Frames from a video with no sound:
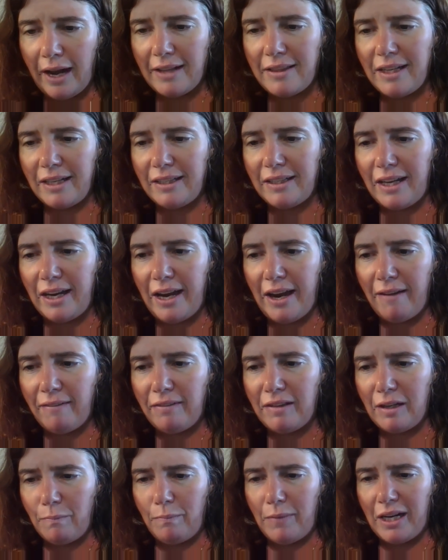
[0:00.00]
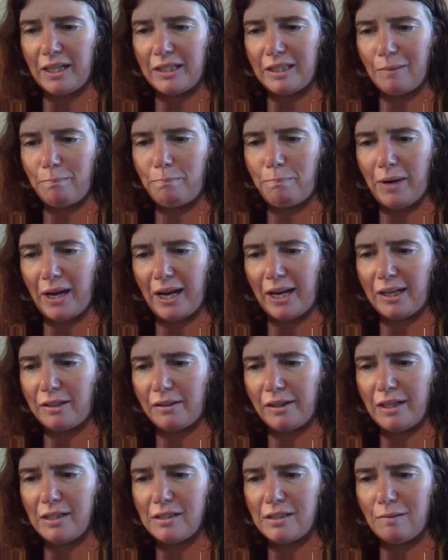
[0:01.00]
I think they had them at the
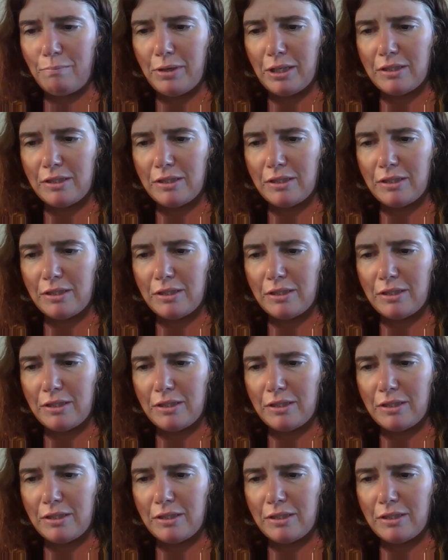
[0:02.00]
bakeries in